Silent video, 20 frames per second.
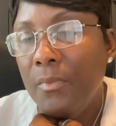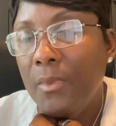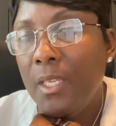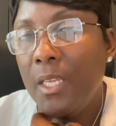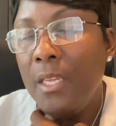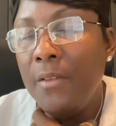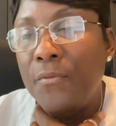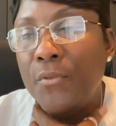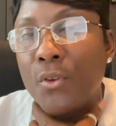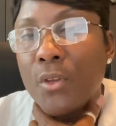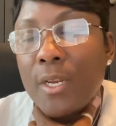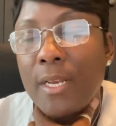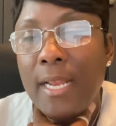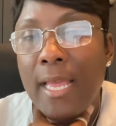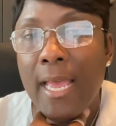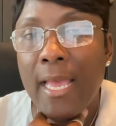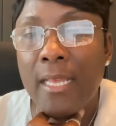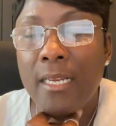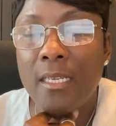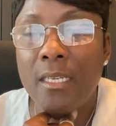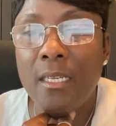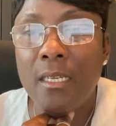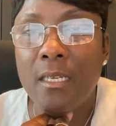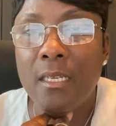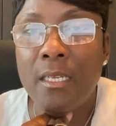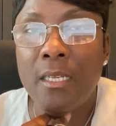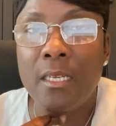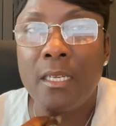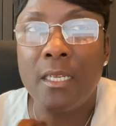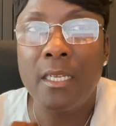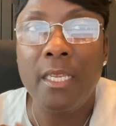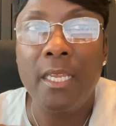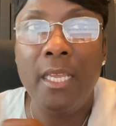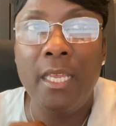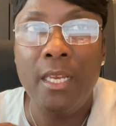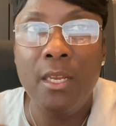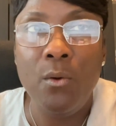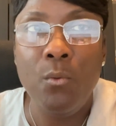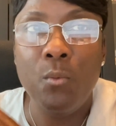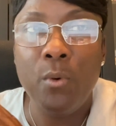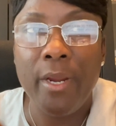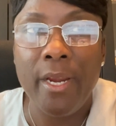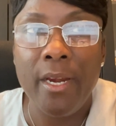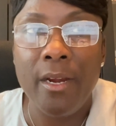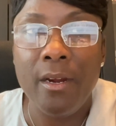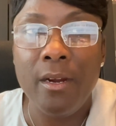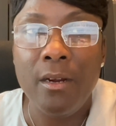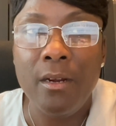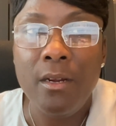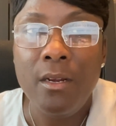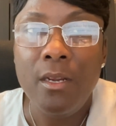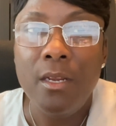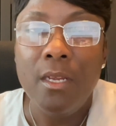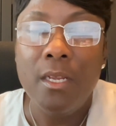If you're not anywhere